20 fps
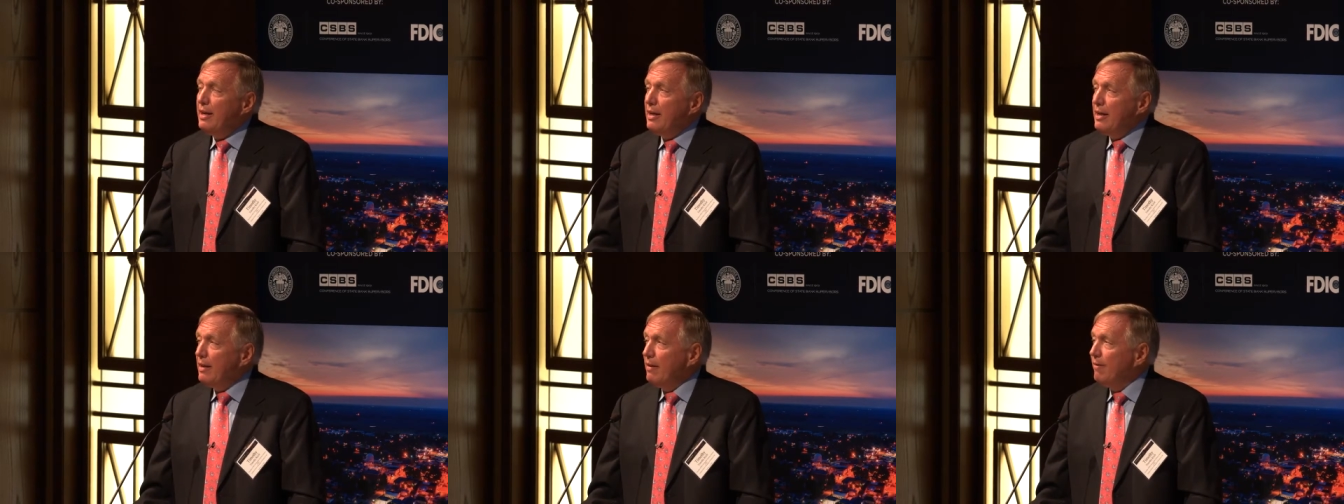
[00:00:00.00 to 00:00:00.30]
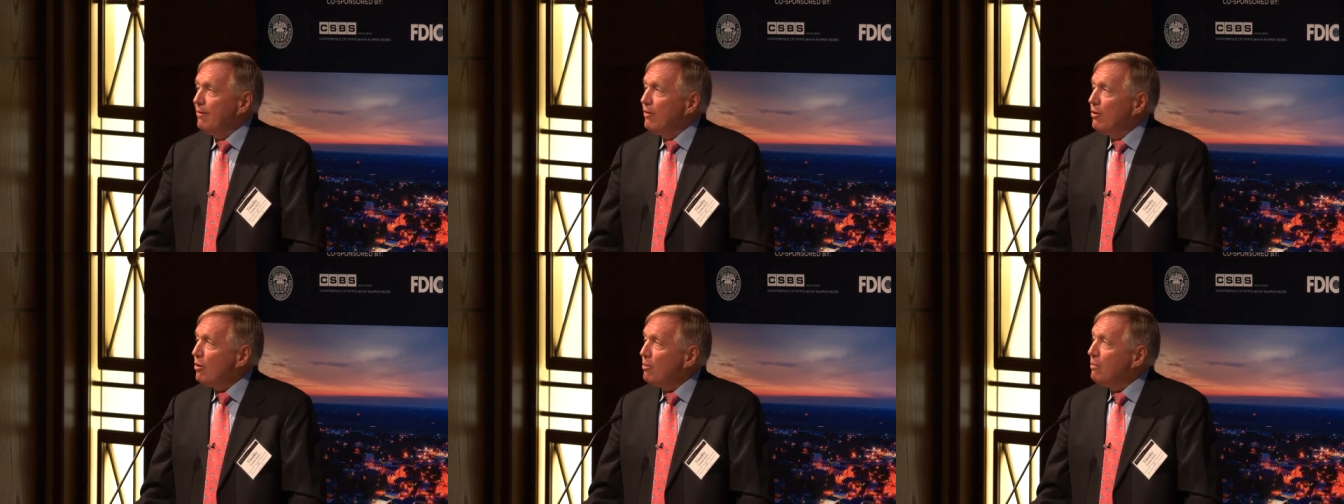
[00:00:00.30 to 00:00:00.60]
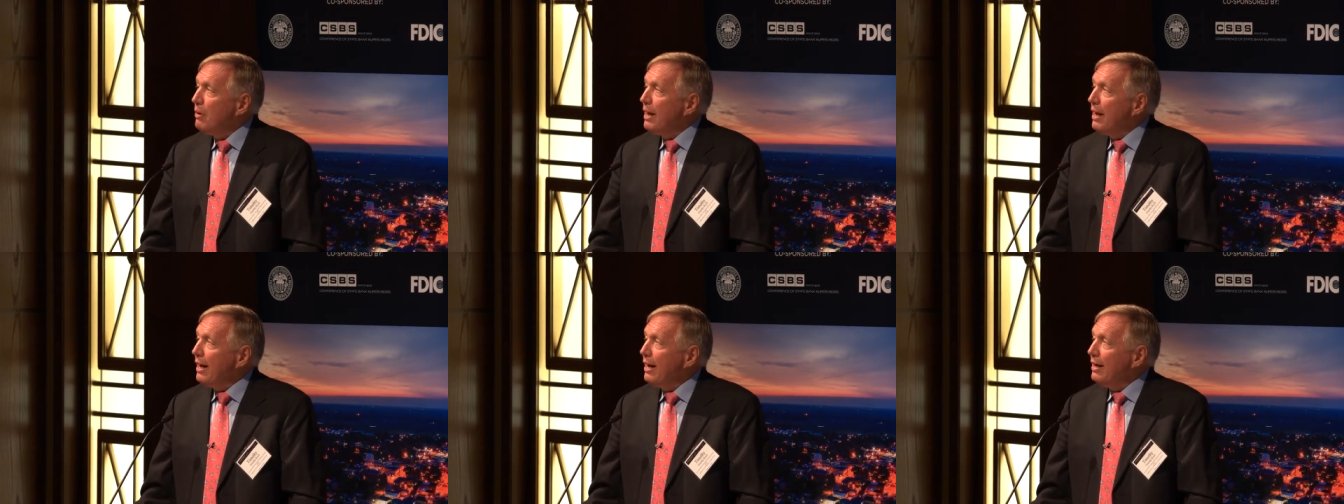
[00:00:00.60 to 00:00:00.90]
if your
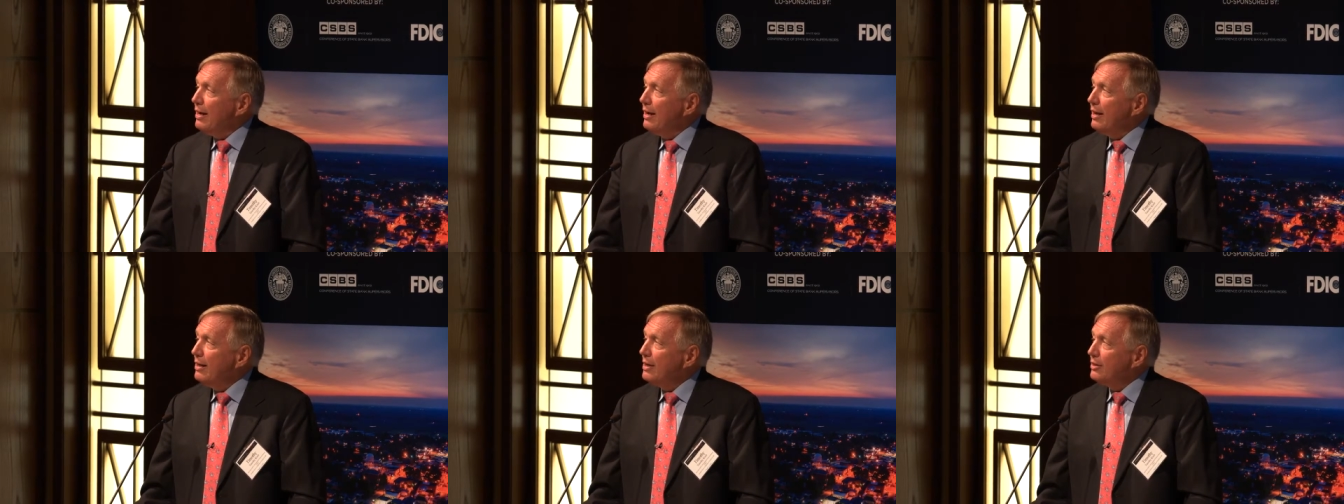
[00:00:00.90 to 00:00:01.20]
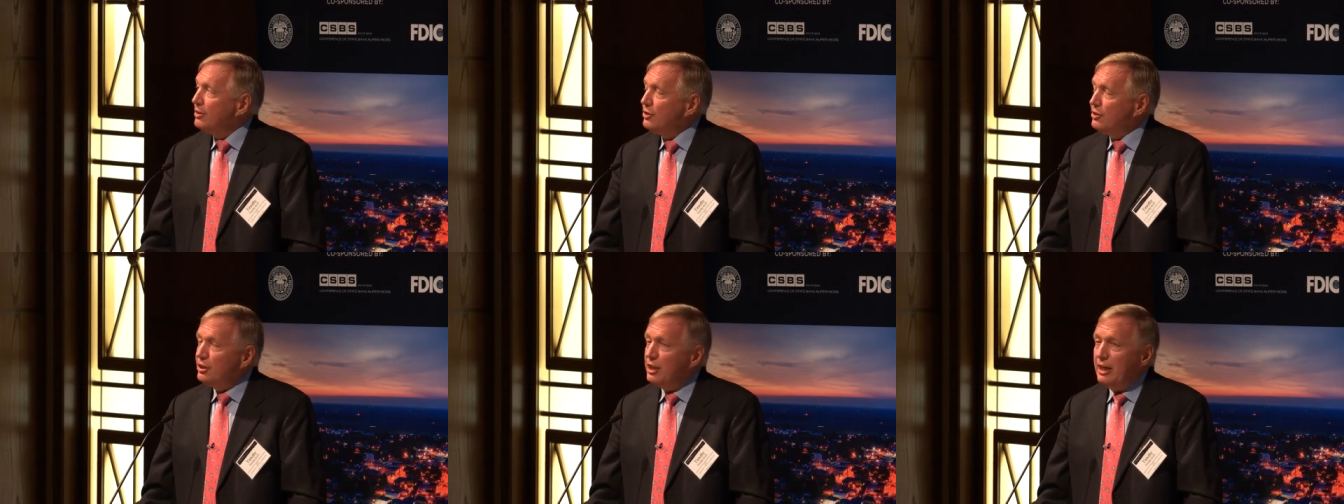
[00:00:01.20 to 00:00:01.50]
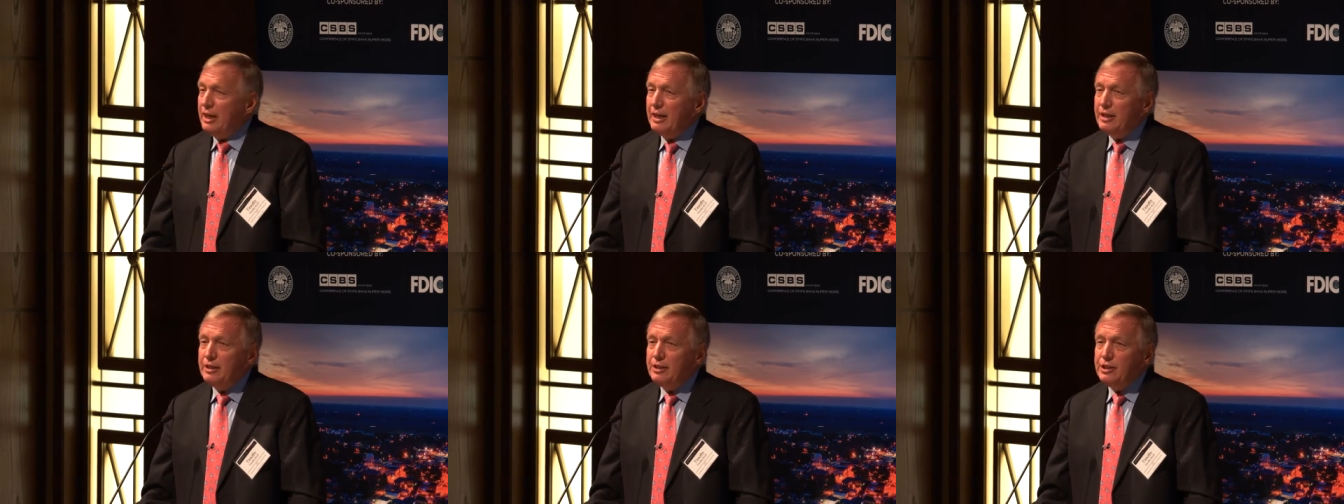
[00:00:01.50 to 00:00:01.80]
bank has
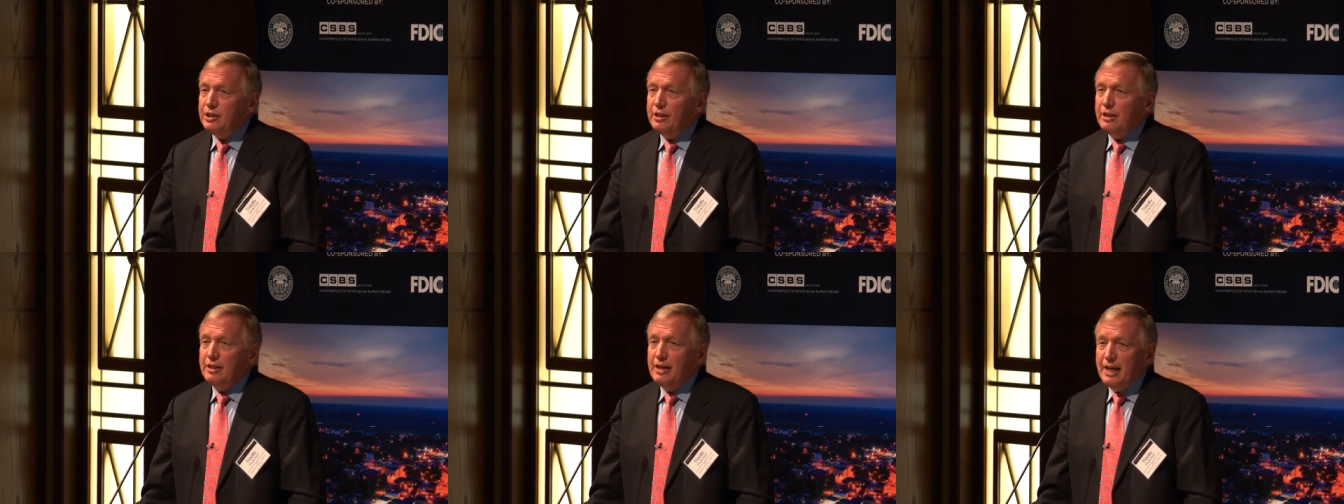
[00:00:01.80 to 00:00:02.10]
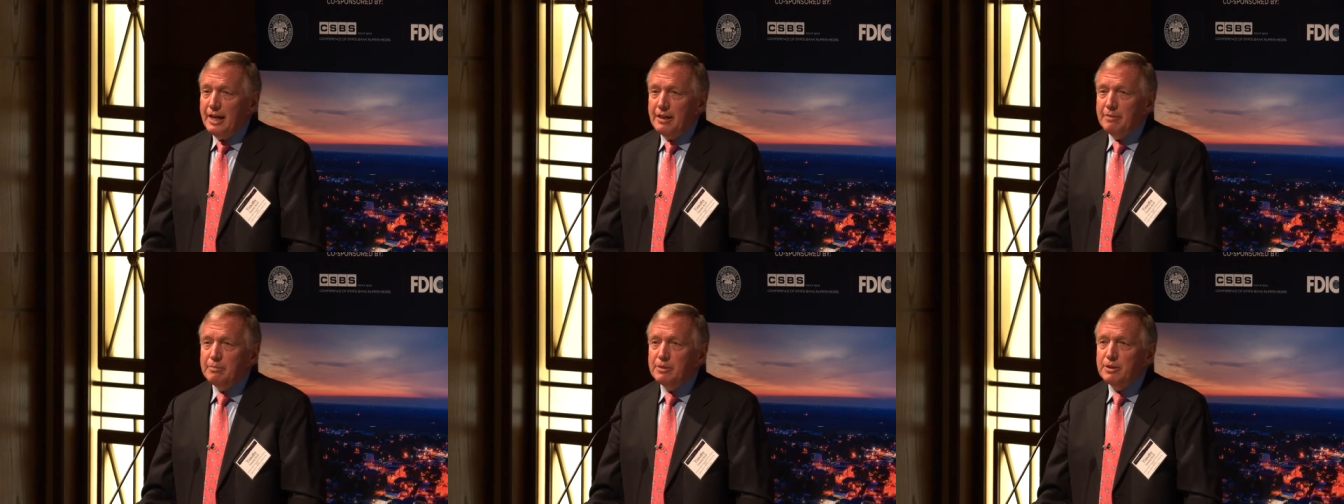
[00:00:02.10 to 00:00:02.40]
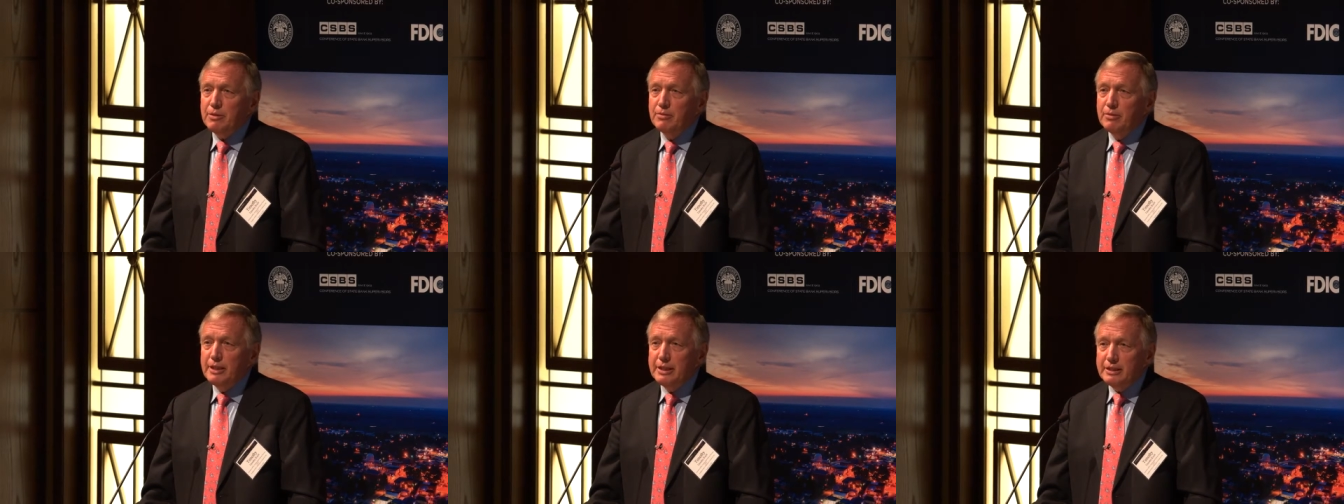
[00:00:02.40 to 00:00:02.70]
changed
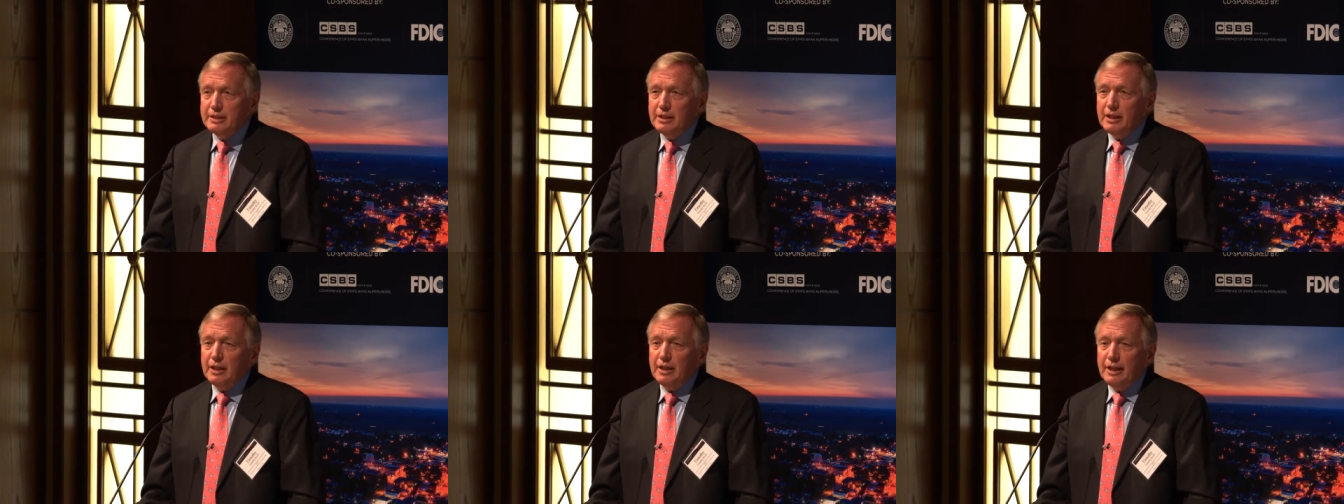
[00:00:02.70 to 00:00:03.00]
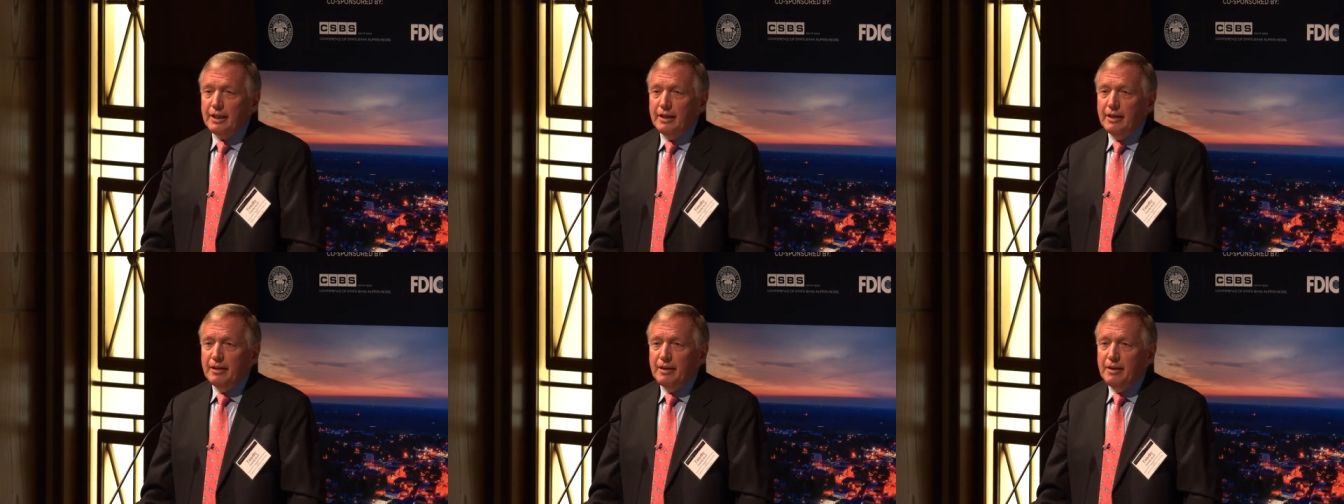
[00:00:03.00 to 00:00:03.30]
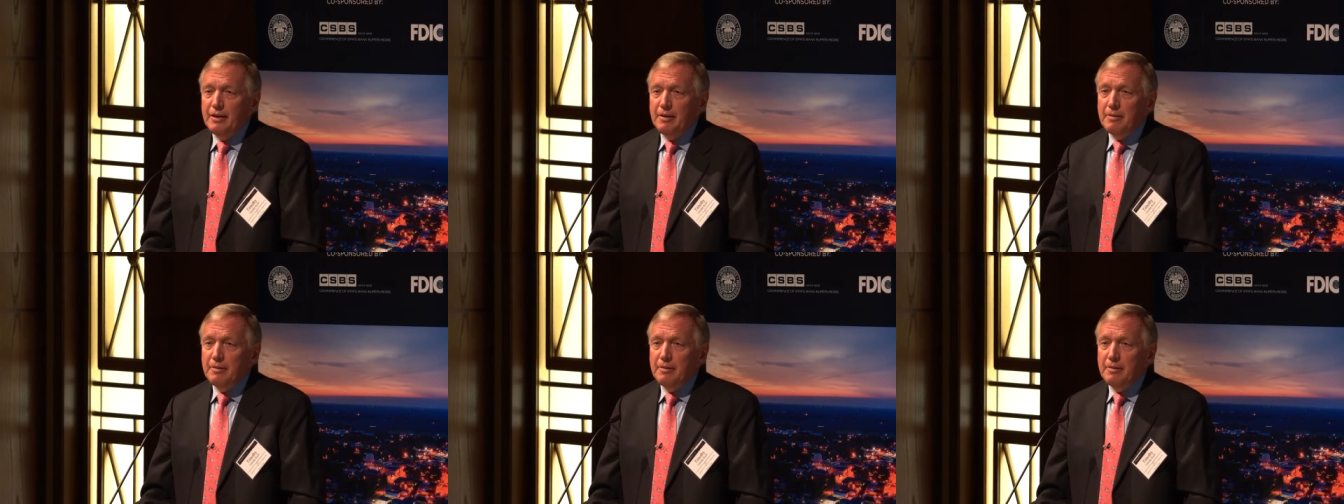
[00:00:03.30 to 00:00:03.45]
names recently,